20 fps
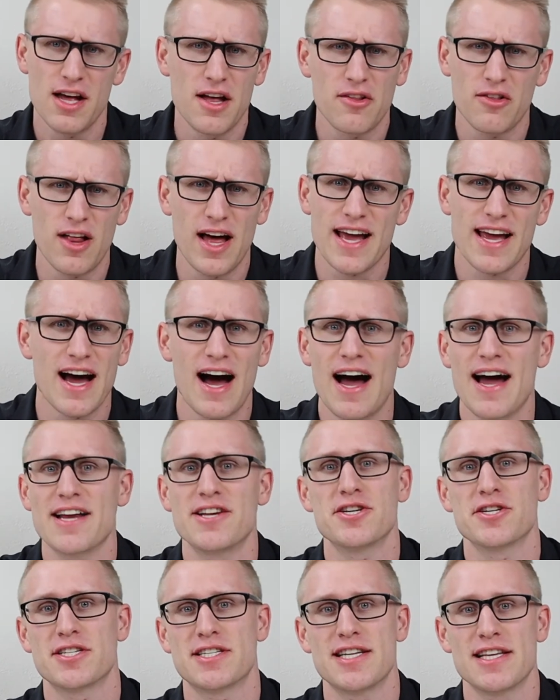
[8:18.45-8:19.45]
like I
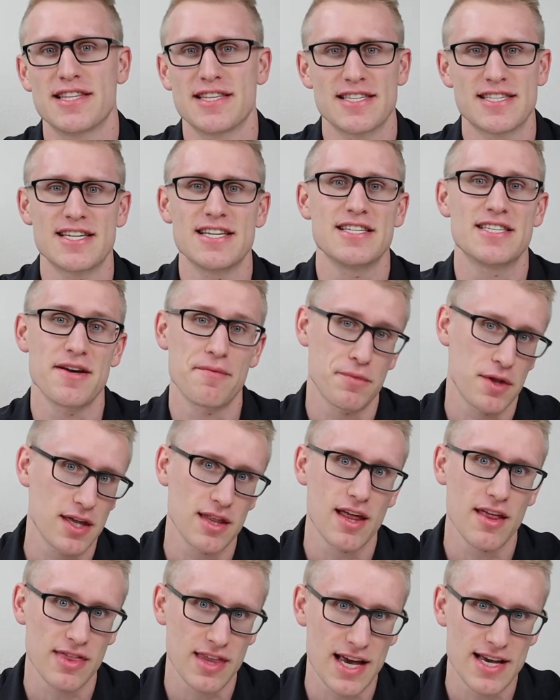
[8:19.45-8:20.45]
just didn't see something
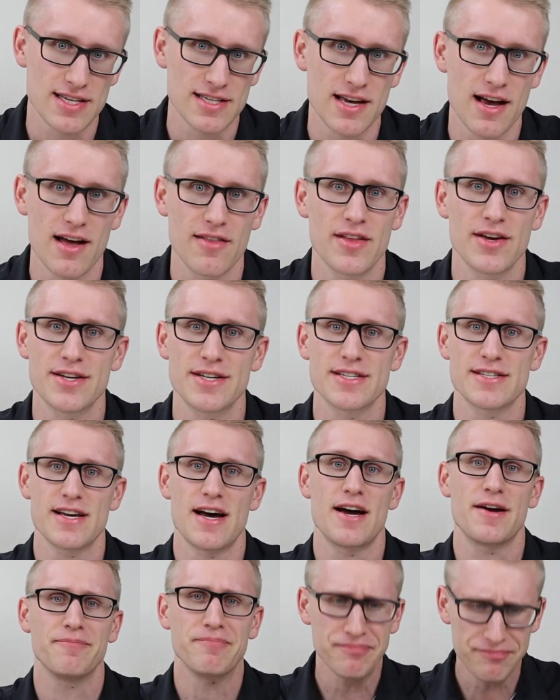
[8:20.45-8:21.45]
that they saw in the
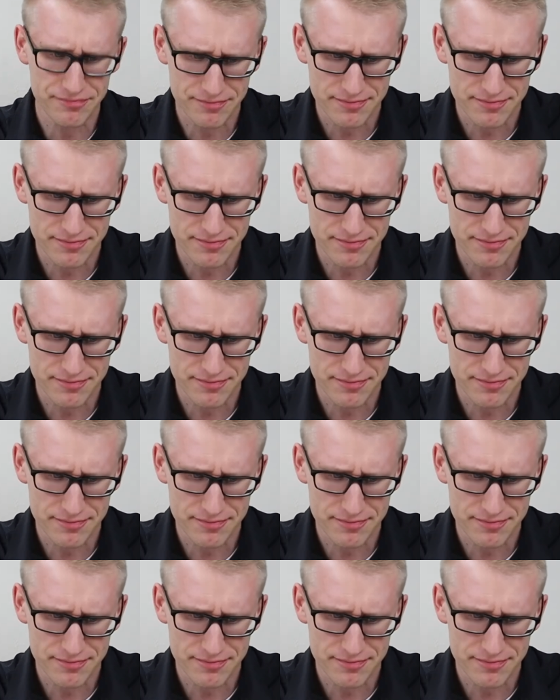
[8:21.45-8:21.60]
design.